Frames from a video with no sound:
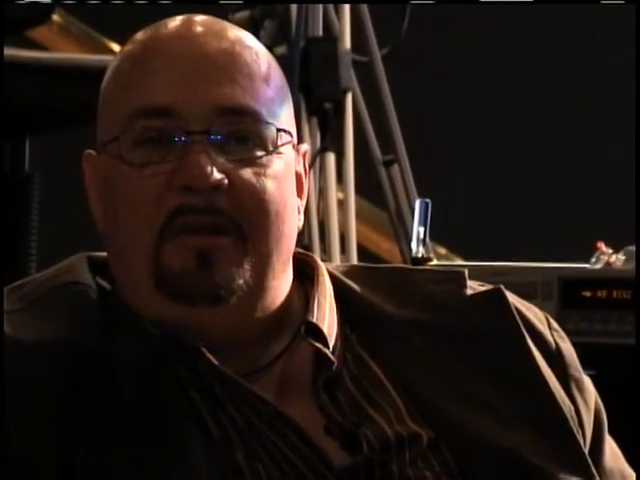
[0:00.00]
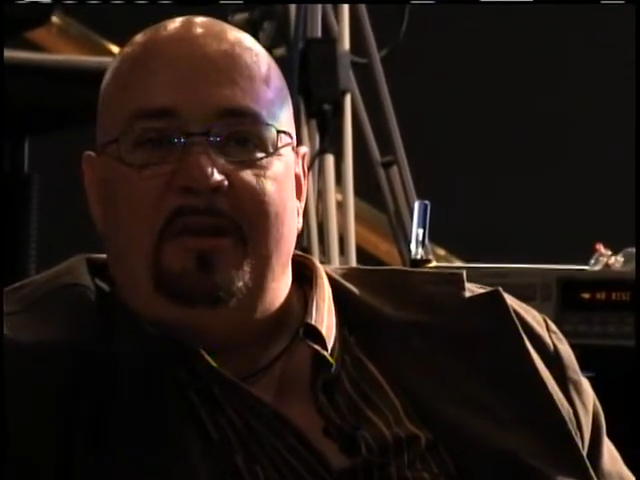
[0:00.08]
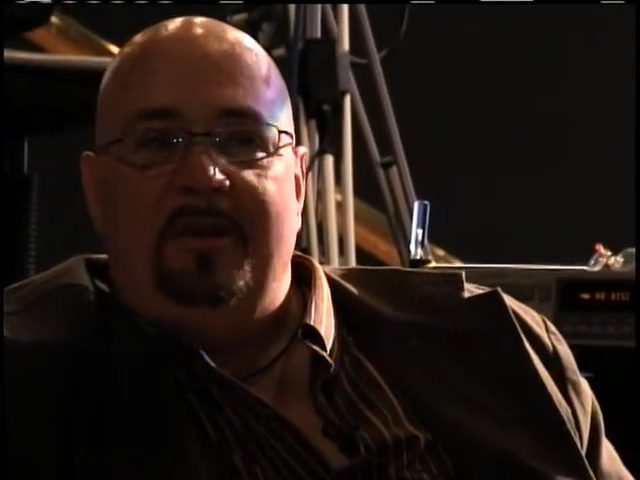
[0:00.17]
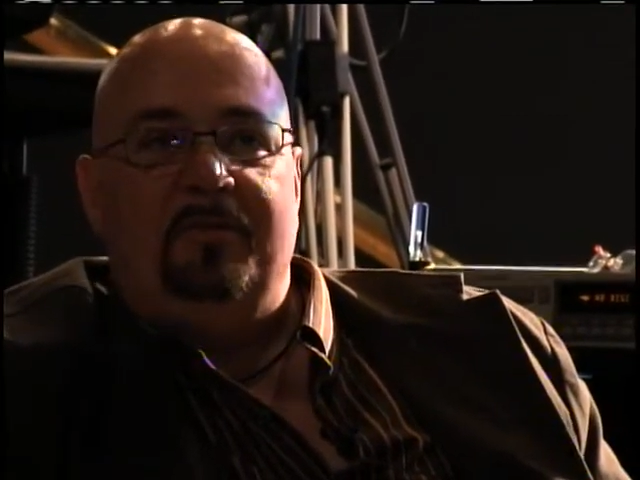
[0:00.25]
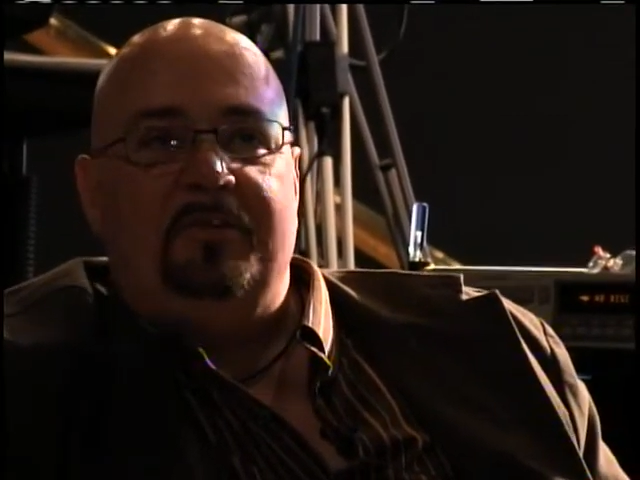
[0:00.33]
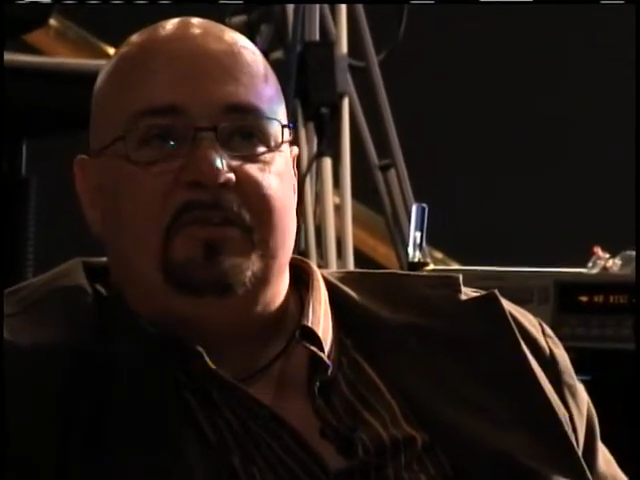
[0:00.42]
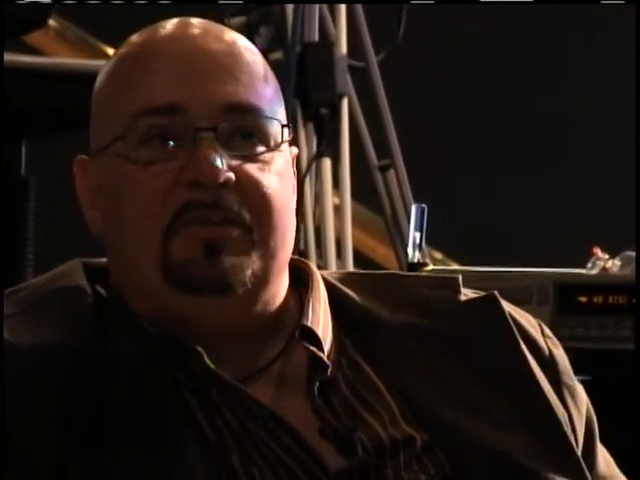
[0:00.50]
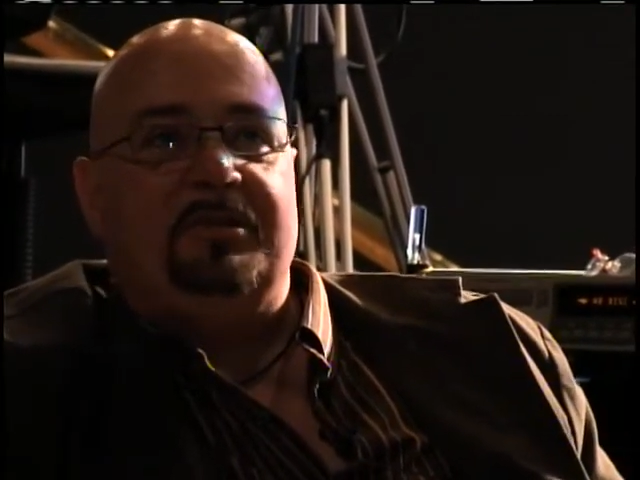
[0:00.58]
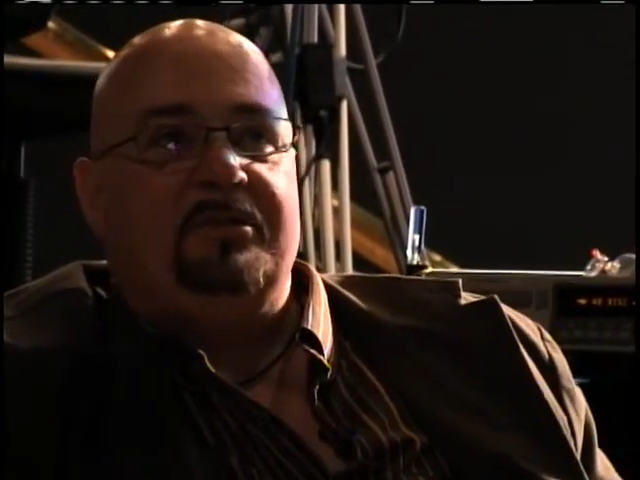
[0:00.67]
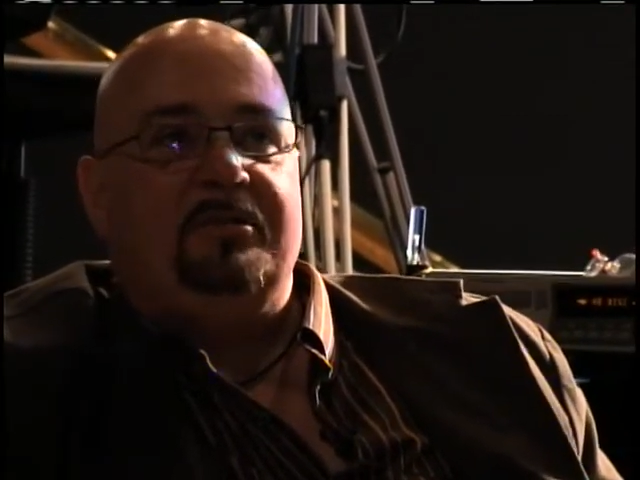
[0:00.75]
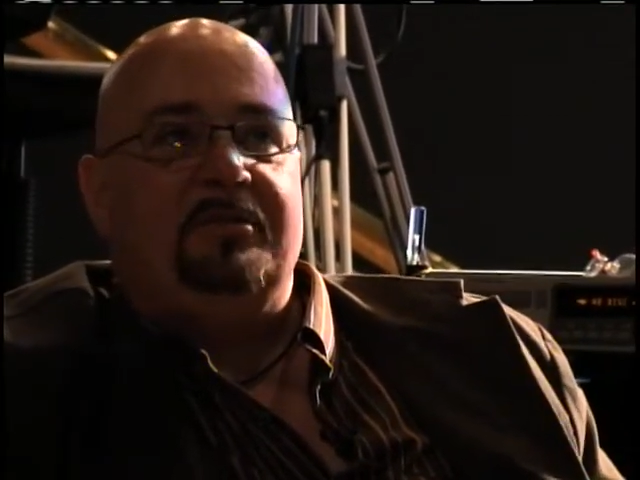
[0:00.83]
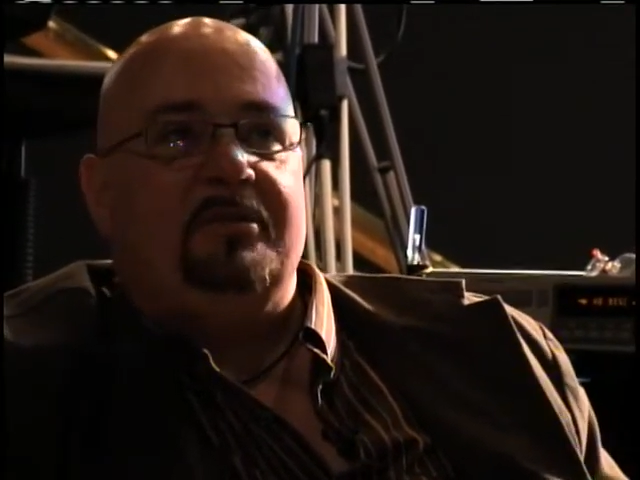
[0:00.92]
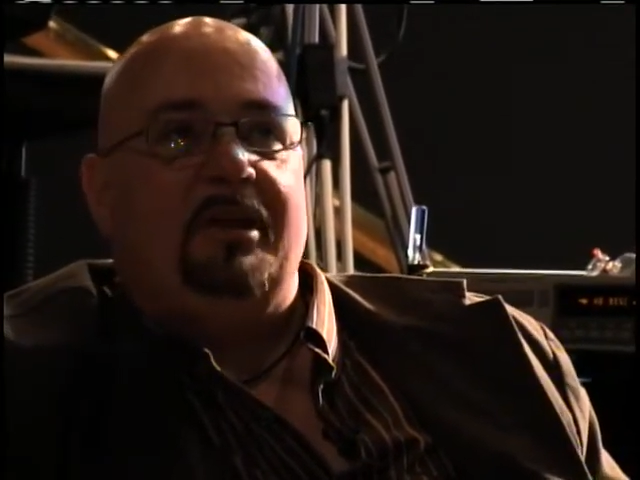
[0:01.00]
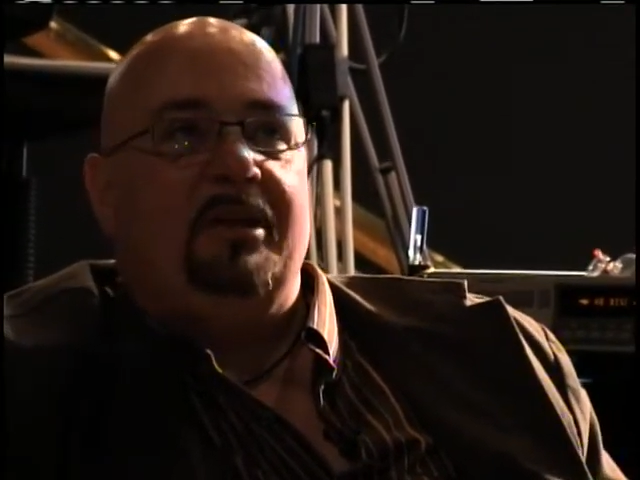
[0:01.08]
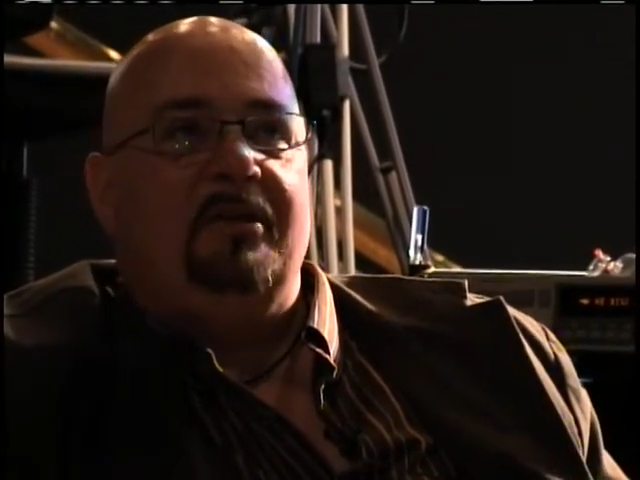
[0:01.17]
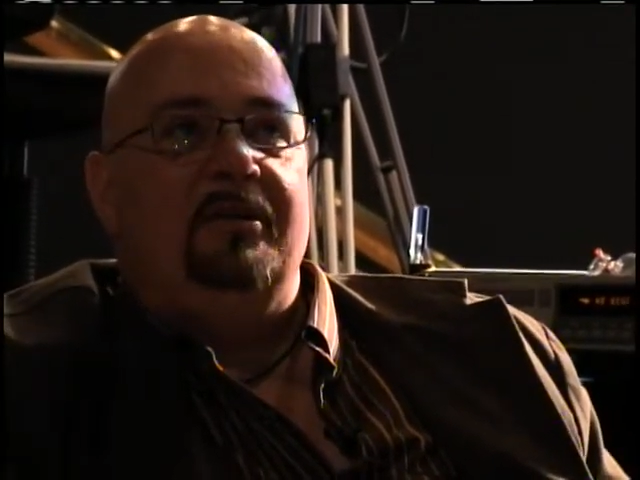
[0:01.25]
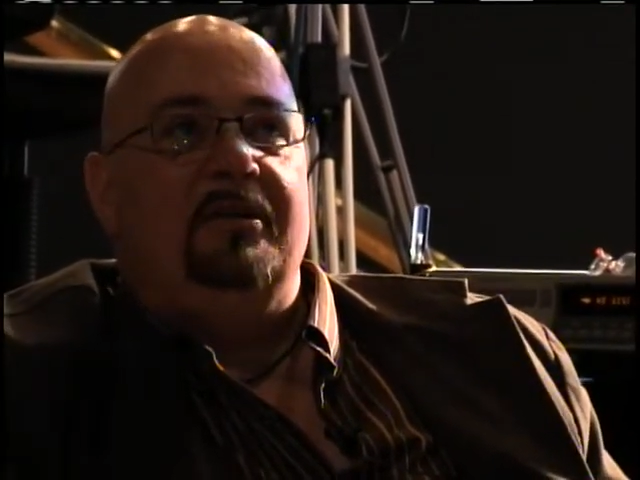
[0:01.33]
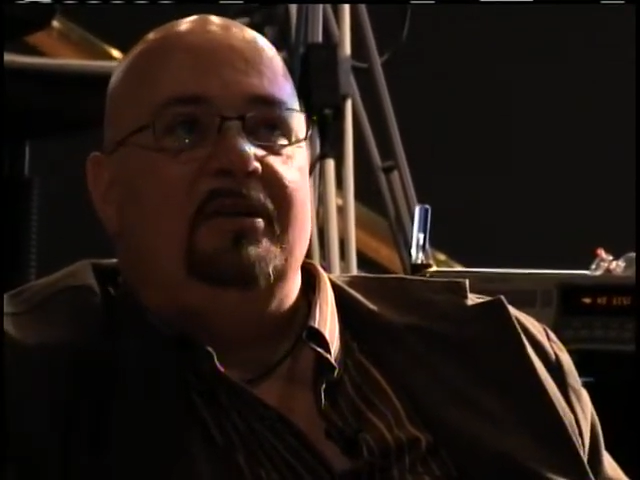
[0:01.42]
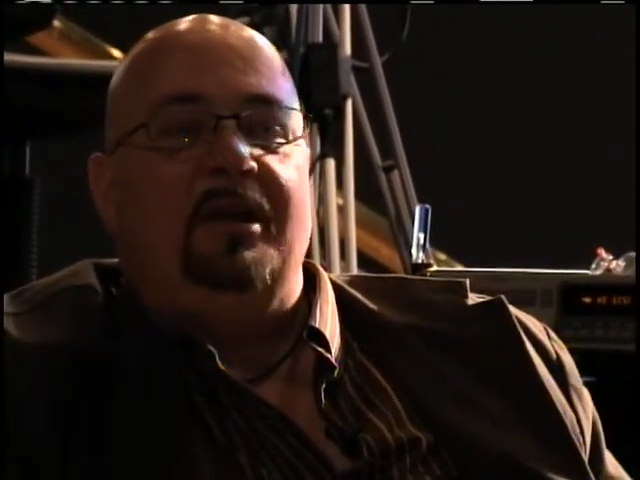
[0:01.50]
And they were just like on